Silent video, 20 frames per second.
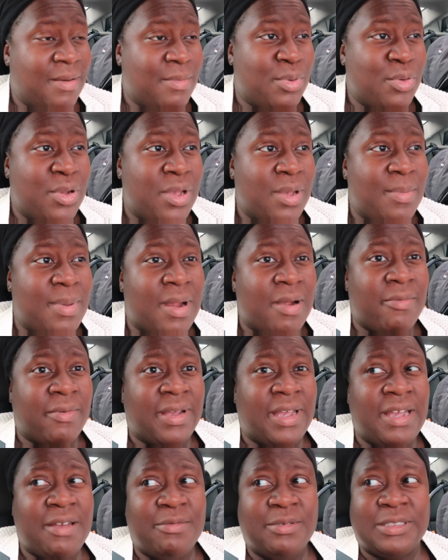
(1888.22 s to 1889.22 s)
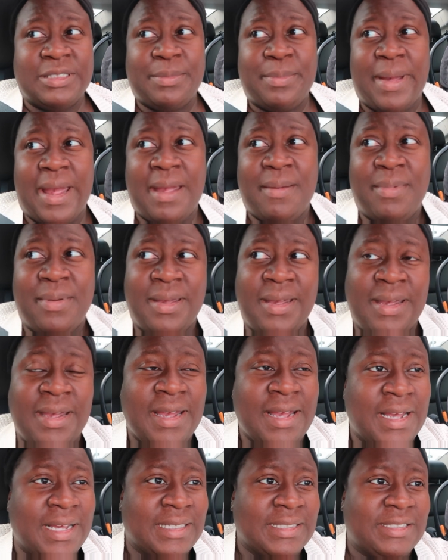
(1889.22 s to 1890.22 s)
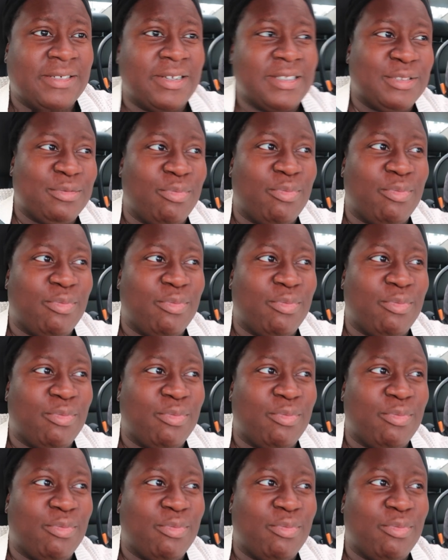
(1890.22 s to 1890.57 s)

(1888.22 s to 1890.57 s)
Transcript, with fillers: Bookie Bear when he was a baby, so it's